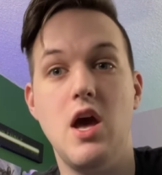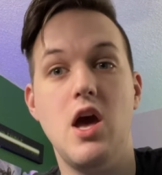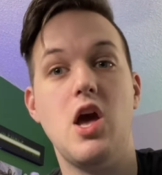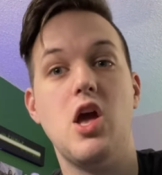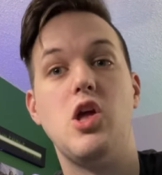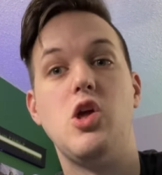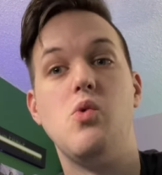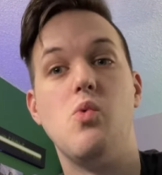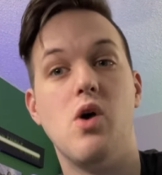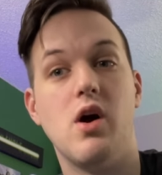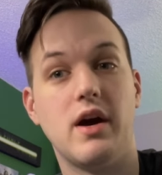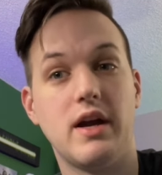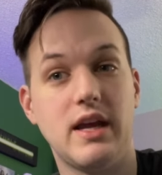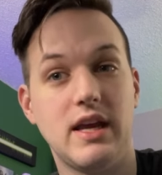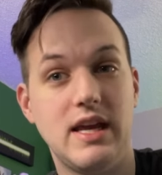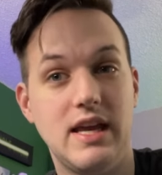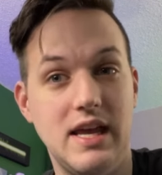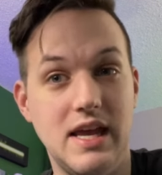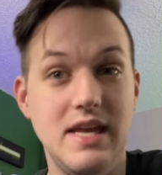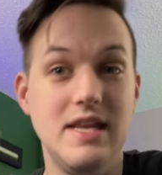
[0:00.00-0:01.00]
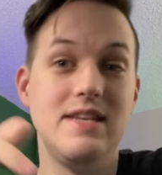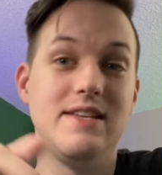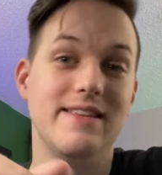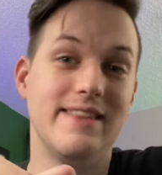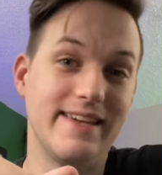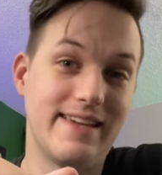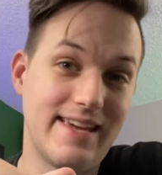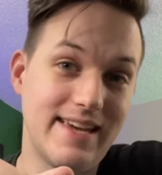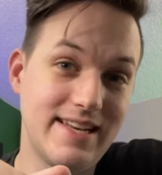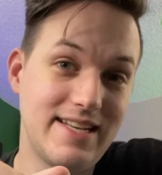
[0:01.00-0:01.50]
You walk into the
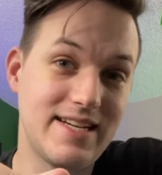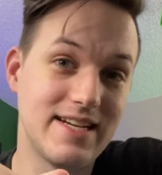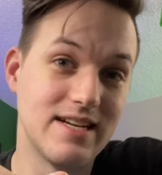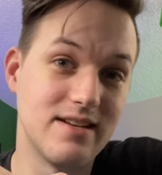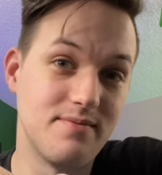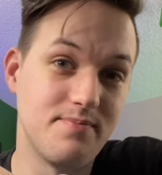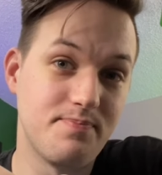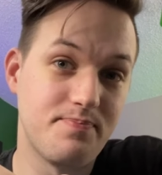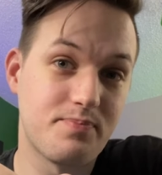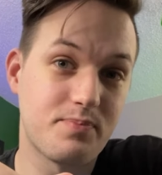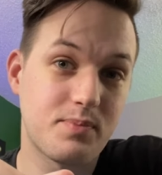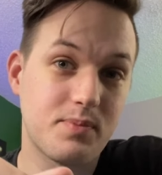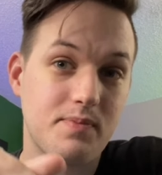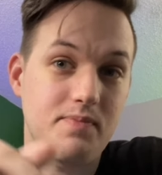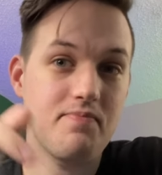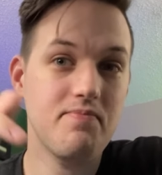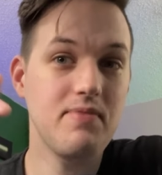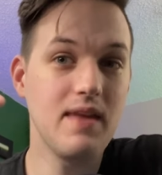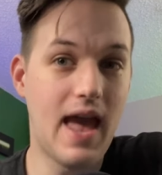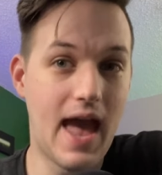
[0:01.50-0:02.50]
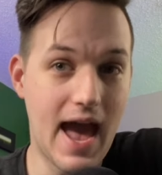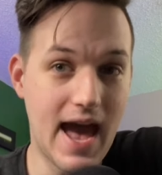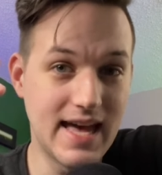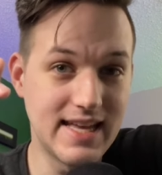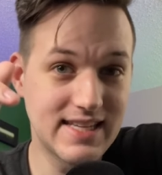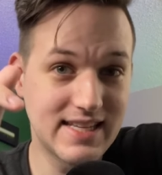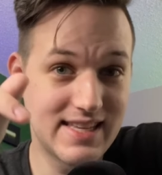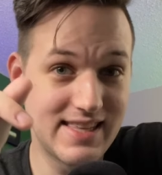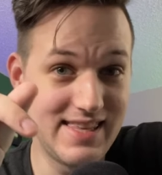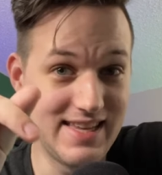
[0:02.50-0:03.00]
kitchen,
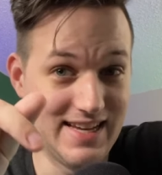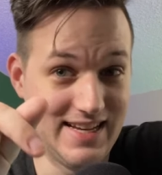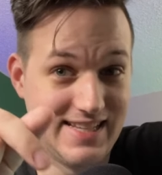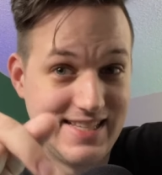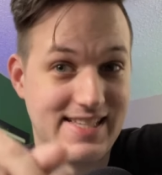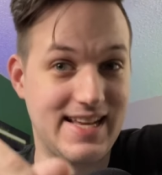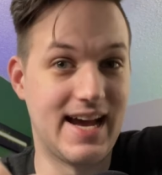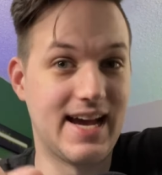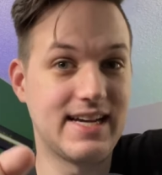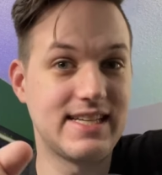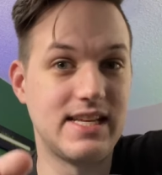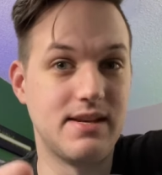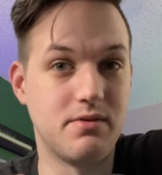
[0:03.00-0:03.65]
ask the exact same